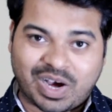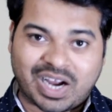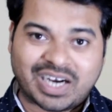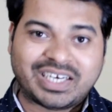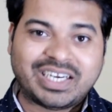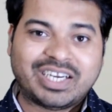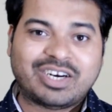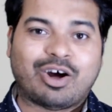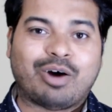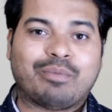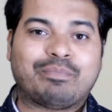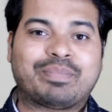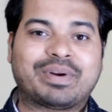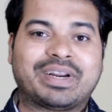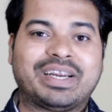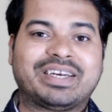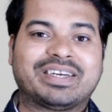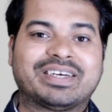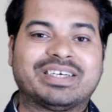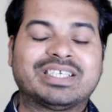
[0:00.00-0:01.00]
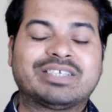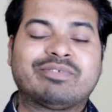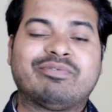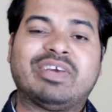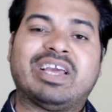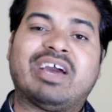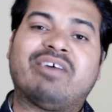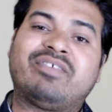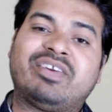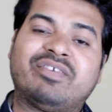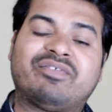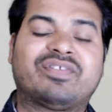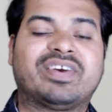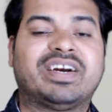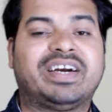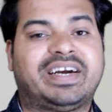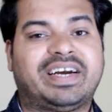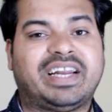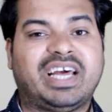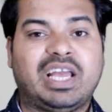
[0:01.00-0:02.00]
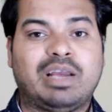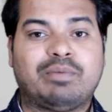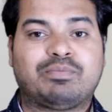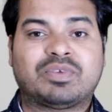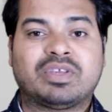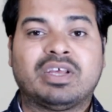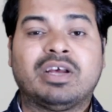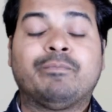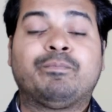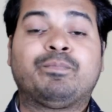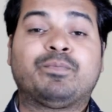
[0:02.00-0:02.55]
under operators, we have different types.